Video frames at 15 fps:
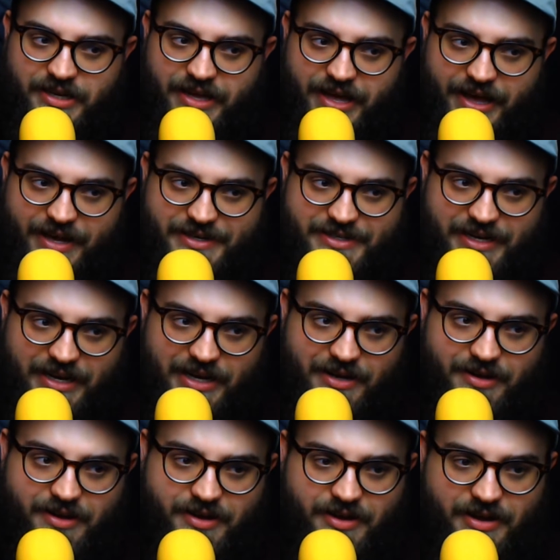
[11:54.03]
and
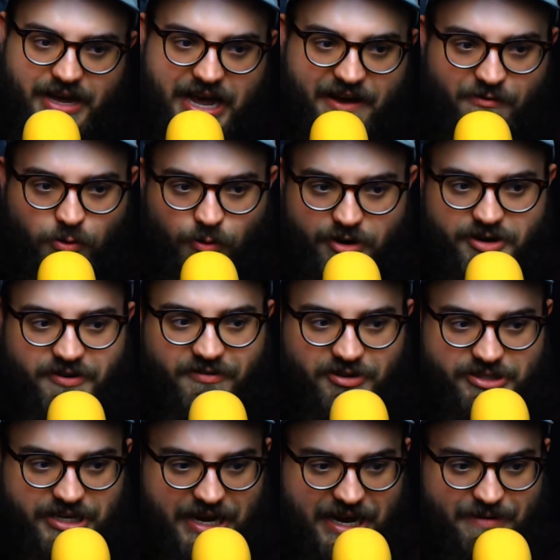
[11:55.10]
have a wonderful
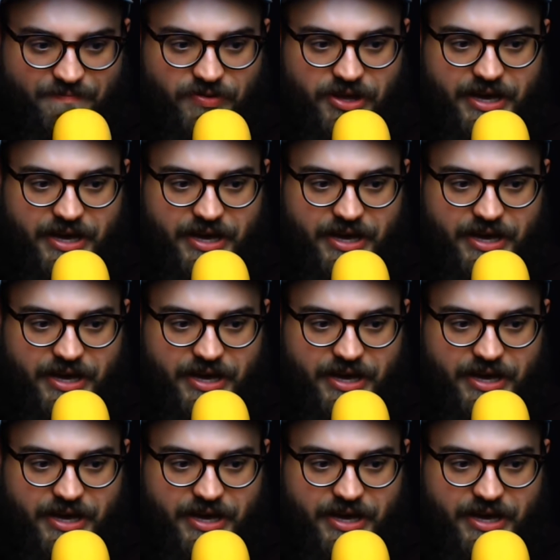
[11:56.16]
time.